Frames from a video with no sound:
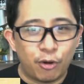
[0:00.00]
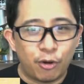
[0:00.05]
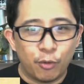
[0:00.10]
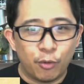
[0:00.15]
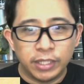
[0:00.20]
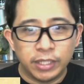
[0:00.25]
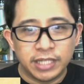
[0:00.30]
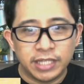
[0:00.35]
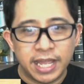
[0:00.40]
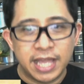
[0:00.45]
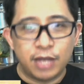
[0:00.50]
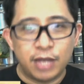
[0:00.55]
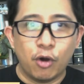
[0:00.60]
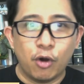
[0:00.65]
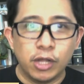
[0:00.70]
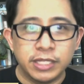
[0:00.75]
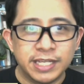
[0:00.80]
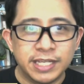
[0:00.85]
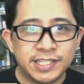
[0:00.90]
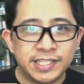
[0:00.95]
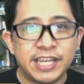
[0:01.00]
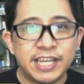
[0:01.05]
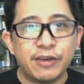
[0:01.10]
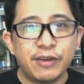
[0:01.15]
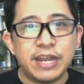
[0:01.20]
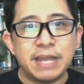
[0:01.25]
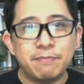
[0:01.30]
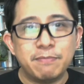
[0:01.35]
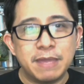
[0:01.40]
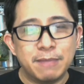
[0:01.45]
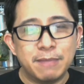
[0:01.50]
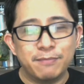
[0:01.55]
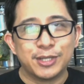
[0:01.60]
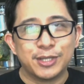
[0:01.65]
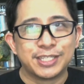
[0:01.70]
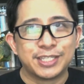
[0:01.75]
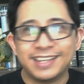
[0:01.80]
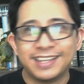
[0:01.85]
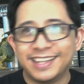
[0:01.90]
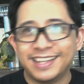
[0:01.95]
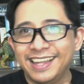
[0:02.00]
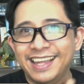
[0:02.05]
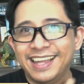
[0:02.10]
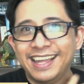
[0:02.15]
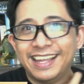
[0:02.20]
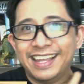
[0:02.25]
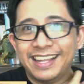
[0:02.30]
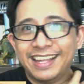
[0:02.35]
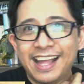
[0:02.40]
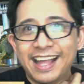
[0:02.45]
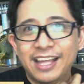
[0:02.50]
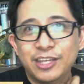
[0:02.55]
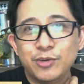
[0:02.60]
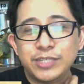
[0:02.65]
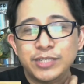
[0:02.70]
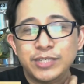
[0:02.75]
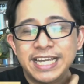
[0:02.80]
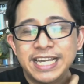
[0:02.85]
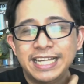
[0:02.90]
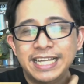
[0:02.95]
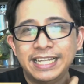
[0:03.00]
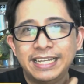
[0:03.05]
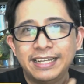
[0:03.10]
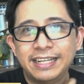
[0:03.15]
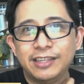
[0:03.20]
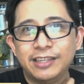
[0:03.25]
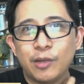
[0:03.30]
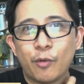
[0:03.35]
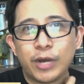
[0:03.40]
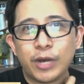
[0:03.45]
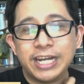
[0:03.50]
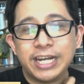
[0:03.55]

or what I call the searing beam, because using the word